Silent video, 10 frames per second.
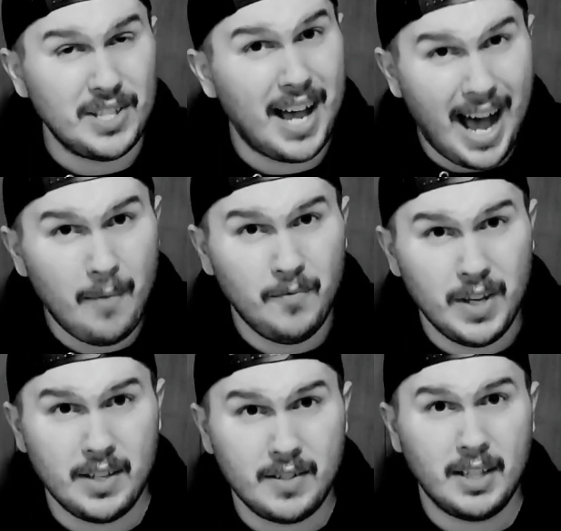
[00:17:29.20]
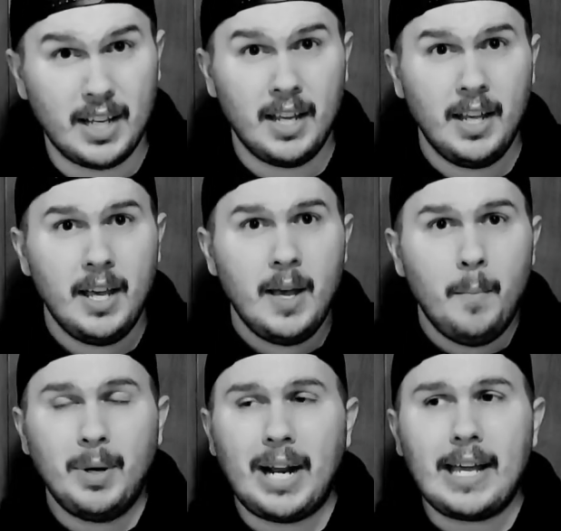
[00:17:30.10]
obviously.
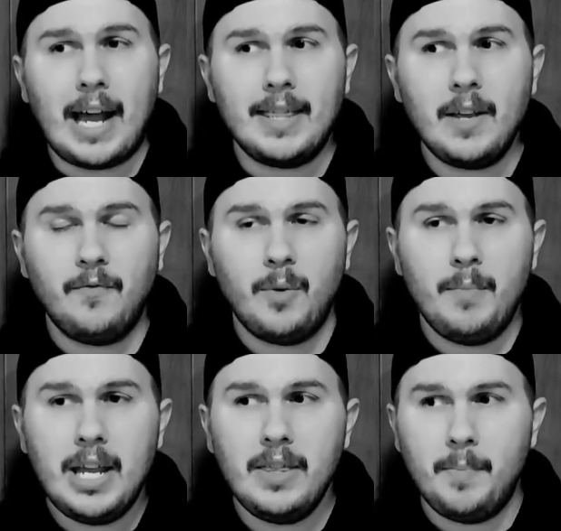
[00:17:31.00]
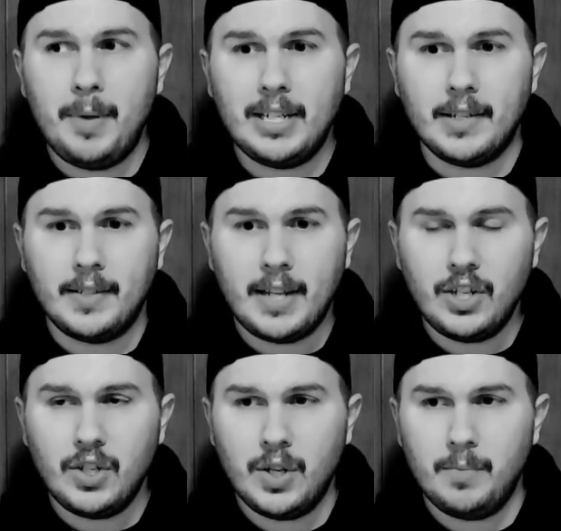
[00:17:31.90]
But I think for me, the big
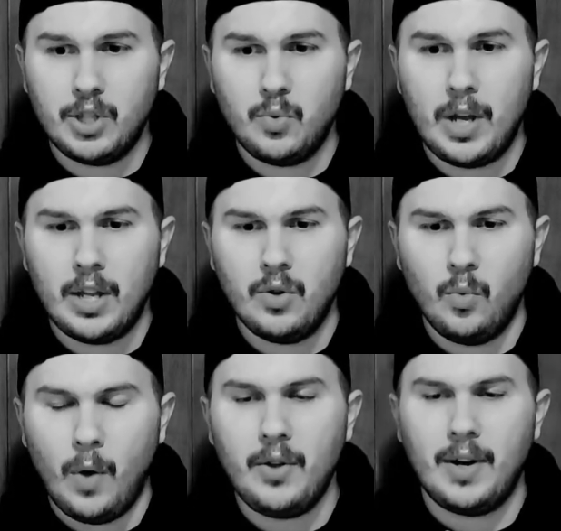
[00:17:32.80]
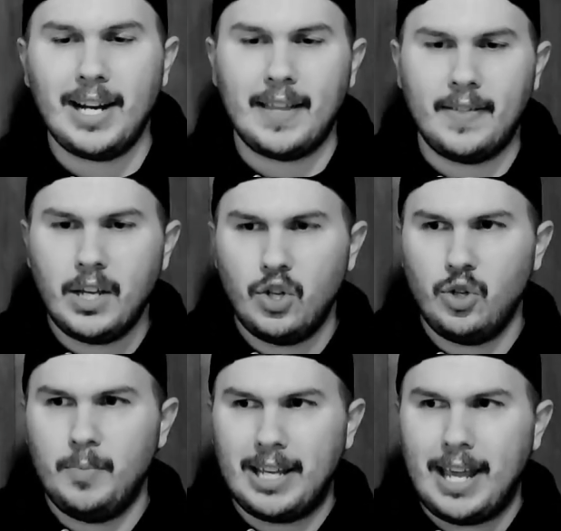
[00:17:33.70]
distinction between whether or not I think you
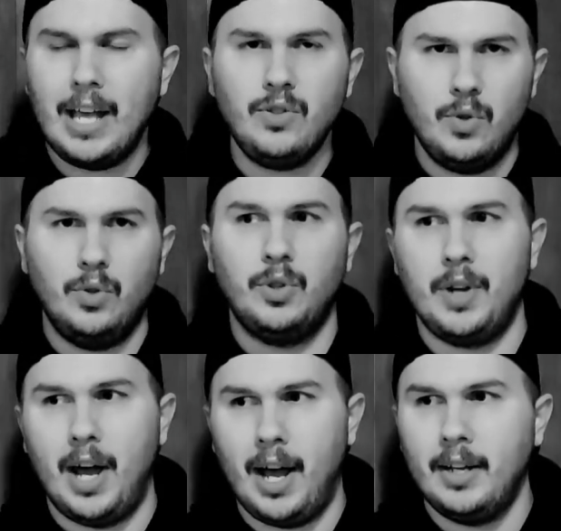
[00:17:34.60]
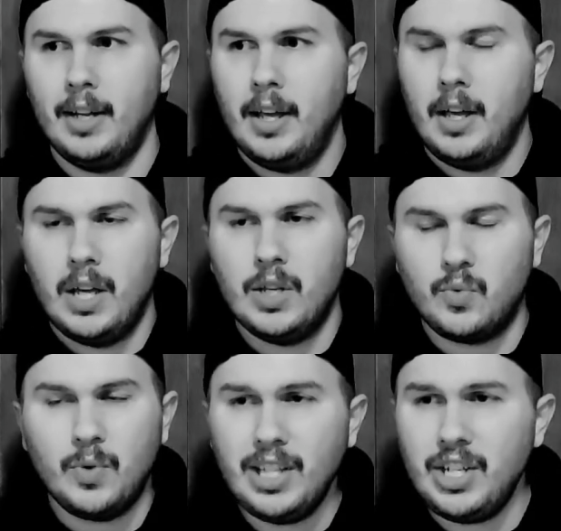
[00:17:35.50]
should be canceled or not is
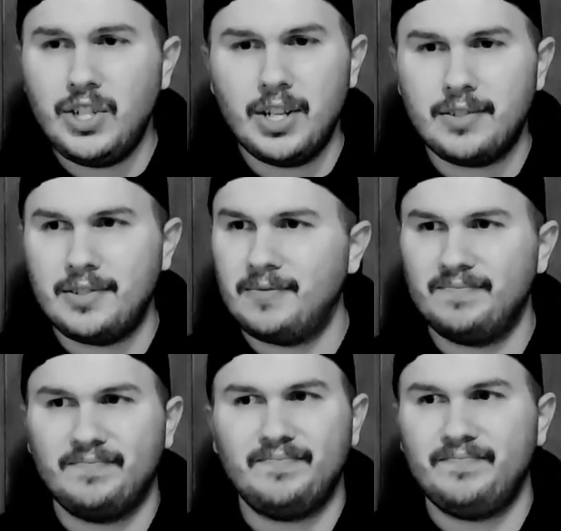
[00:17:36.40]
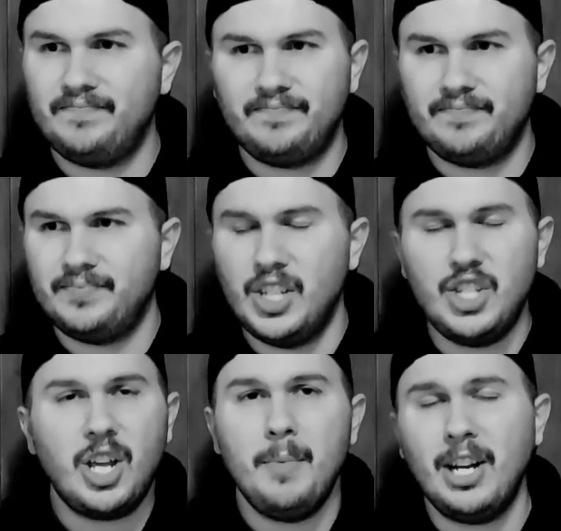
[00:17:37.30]
really just, did
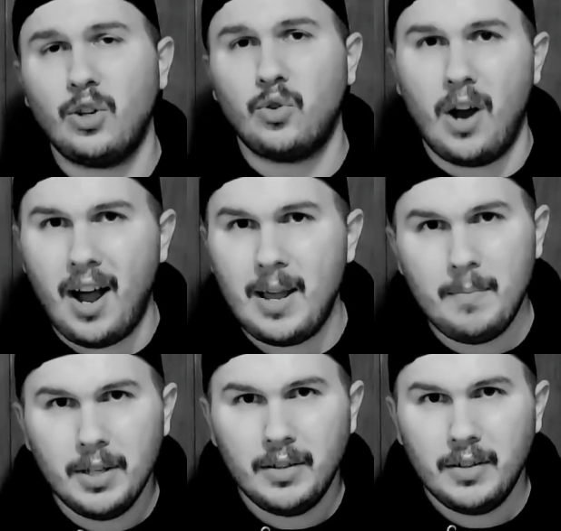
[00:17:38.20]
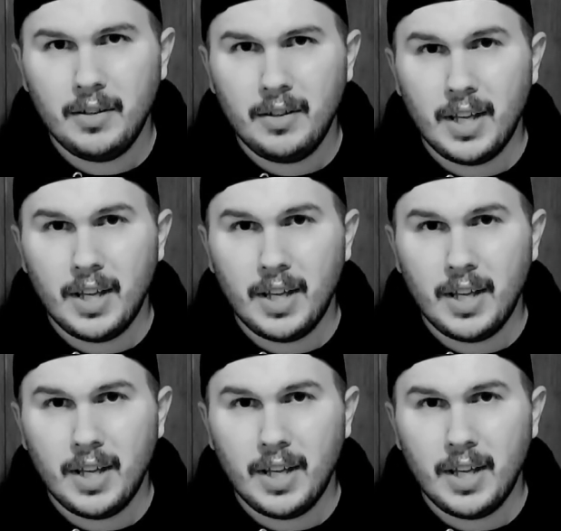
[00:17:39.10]
you commit a crime? In